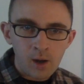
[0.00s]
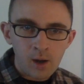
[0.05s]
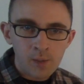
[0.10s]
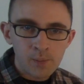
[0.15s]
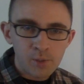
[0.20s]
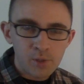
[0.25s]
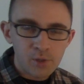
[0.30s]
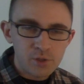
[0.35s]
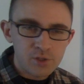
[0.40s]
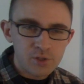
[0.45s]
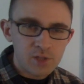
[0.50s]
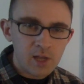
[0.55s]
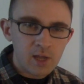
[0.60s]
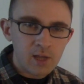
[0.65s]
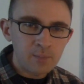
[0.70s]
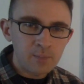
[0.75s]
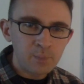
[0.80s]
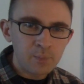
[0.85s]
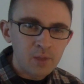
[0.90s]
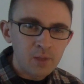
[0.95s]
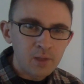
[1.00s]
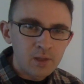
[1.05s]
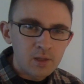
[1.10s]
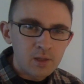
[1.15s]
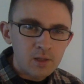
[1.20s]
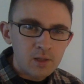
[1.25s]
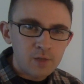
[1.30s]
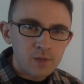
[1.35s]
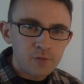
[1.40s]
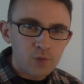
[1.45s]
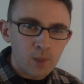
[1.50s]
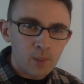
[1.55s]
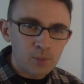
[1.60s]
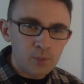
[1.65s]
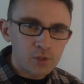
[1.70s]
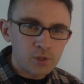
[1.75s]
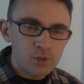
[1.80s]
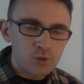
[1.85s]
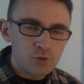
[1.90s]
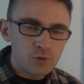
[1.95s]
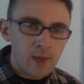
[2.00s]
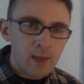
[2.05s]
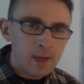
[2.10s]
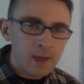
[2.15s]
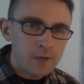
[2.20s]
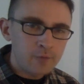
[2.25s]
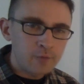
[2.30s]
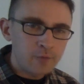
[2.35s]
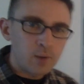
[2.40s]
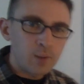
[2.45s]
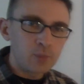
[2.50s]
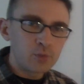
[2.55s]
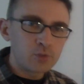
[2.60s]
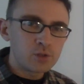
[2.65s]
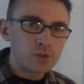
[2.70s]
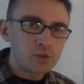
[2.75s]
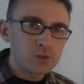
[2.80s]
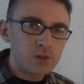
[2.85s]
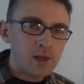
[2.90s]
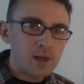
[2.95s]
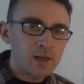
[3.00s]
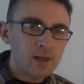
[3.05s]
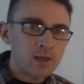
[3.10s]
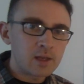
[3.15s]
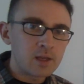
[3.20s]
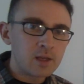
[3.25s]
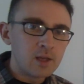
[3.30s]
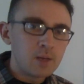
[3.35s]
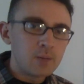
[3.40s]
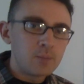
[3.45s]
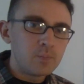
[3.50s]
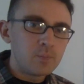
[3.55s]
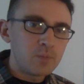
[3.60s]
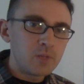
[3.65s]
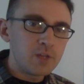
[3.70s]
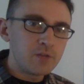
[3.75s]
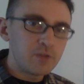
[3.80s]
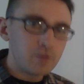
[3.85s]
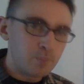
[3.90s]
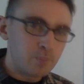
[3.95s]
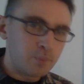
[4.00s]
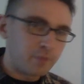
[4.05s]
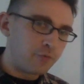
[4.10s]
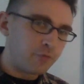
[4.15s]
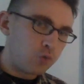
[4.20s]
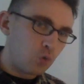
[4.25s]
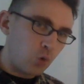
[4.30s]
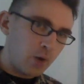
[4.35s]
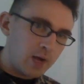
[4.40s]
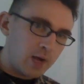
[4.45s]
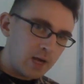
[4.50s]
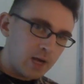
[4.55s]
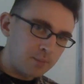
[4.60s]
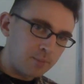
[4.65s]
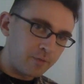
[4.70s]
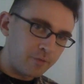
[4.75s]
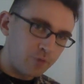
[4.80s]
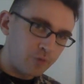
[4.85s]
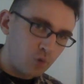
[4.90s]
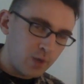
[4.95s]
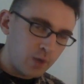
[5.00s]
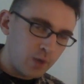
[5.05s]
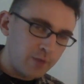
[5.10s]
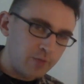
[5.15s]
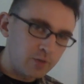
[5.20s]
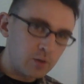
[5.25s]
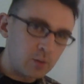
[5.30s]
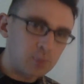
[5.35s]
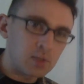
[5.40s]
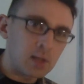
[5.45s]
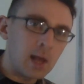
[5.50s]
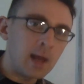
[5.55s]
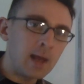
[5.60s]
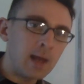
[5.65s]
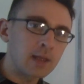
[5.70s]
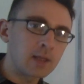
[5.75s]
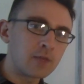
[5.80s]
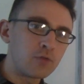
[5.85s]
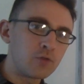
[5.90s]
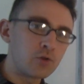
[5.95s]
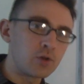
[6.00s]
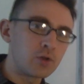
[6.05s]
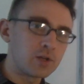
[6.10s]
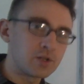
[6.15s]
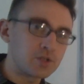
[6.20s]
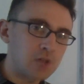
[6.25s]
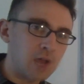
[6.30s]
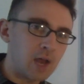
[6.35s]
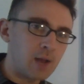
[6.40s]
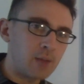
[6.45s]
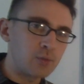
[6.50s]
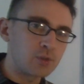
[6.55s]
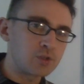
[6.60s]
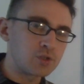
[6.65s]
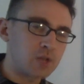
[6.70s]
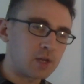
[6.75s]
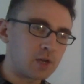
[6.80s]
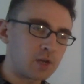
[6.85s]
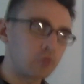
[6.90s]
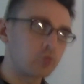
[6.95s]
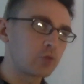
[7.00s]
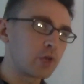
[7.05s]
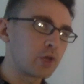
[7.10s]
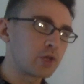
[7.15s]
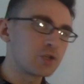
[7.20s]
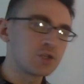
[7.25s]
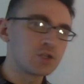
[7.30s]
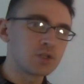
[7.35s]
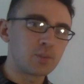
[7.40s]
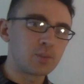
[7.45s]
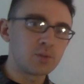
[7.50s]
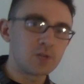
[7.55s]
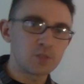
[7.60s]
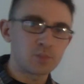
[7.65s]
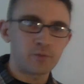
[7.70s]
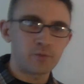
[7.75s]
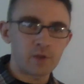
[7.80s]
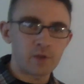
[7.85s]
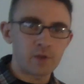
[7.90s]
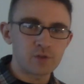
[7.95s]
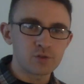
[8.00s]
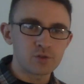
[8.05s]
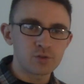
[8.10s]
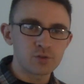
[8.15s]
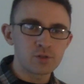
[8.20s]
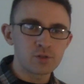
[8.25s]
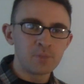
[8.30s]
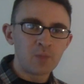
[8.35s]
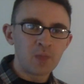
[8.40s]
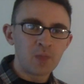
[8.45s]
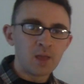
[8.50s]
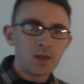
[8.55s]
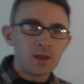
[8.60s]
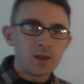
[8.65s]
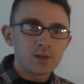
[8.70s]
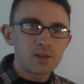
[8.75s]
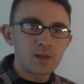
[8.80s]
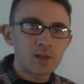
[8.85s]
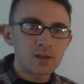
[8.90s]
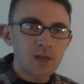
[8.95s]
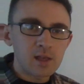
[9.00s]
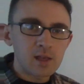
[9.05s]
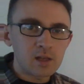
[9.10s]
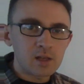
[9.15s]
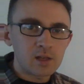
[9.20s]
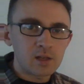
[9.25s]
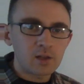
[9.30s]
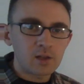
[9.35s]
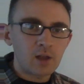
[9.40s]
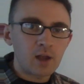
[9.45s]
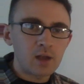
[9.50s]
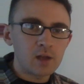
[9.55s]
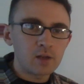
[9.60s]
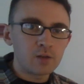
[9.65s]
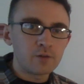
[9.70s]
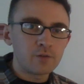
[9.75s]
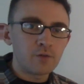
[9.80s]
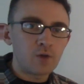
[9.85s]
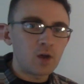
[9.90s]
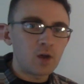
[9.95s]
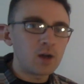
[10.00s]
Because then if you're able to do that, if you're able to like, even beforehand, before even applying, if you can establish like a relationship with these professors, then they can kind of